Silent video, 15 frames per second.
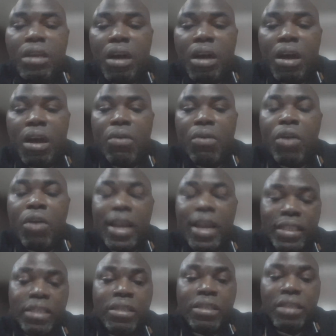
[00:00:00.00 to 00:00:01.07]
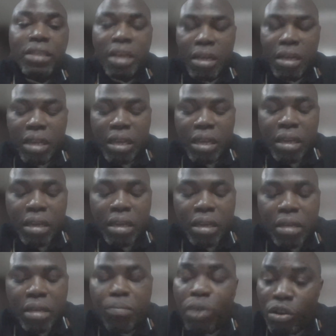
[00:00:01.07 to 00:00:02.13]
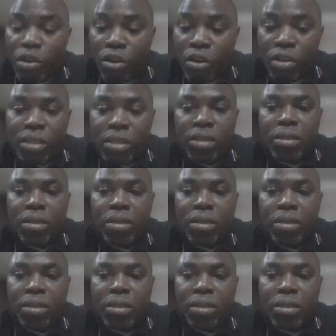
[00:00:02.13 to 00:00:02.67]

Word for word: uh, collecting uh, the the blood loss.